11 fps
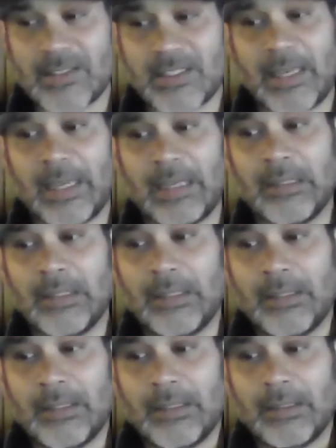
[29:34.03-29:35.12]
said,
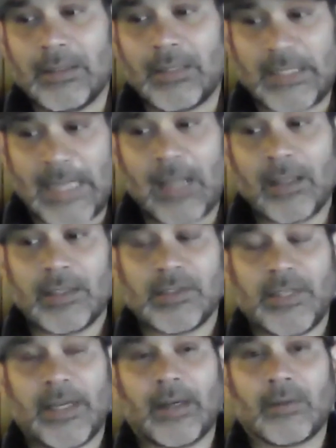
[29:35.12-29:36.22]
the talent is
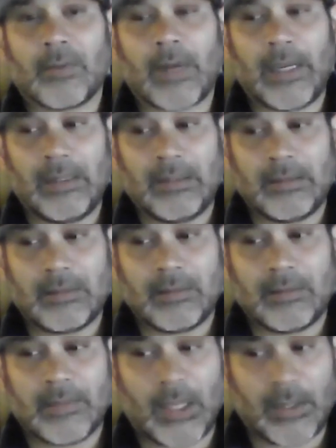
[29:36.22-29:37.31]
there, right?
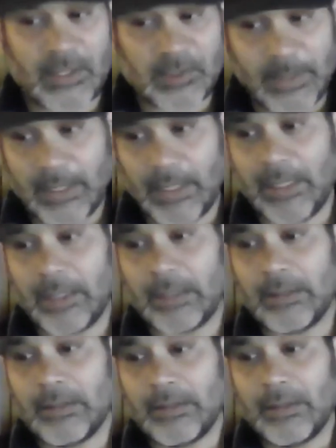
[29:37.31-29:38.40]
Kelnick's been
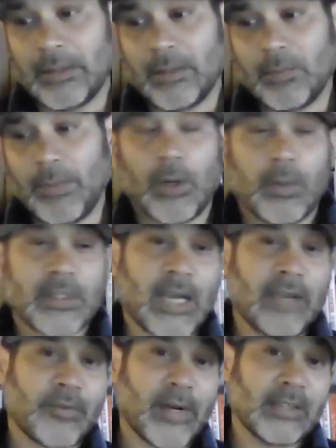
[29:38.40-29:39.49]
hitting. We know what
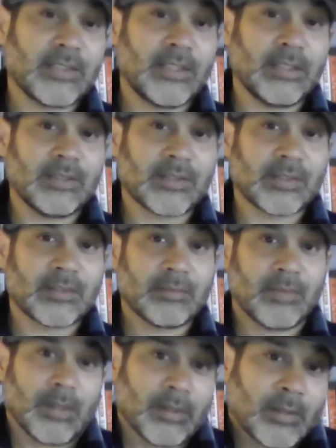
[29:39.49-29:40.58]
Ty France is.
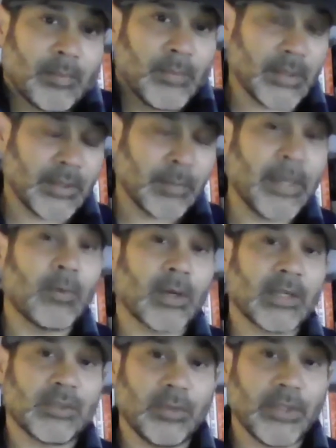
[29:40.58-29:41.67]
The big one
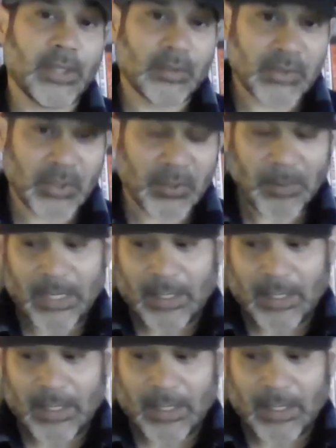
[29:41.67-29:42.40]
is Julio. So